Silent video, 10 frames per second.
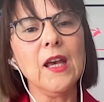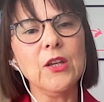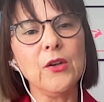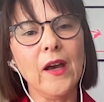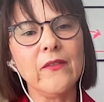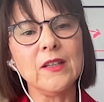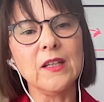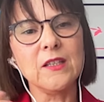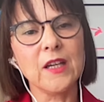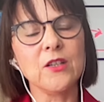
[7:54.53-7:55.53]
You have an
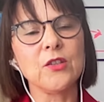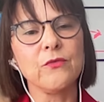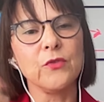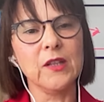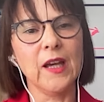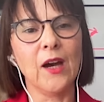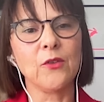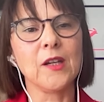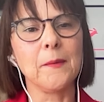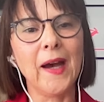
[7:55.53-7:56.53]
intention for the
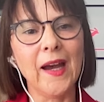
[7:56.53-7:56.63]
outcome.